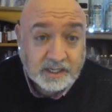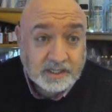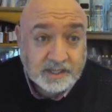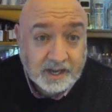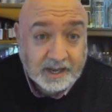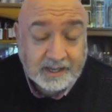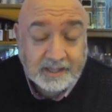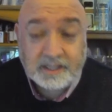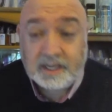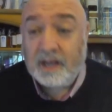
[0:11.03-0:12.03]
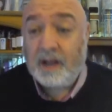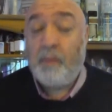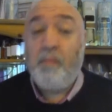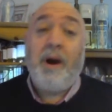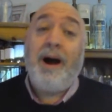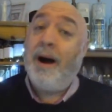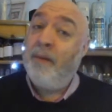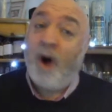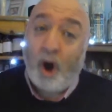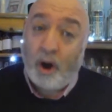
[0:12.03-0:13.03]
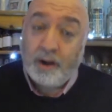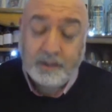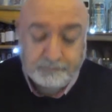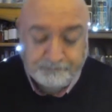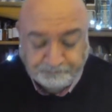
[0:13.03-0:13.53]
tonight, but I'm on.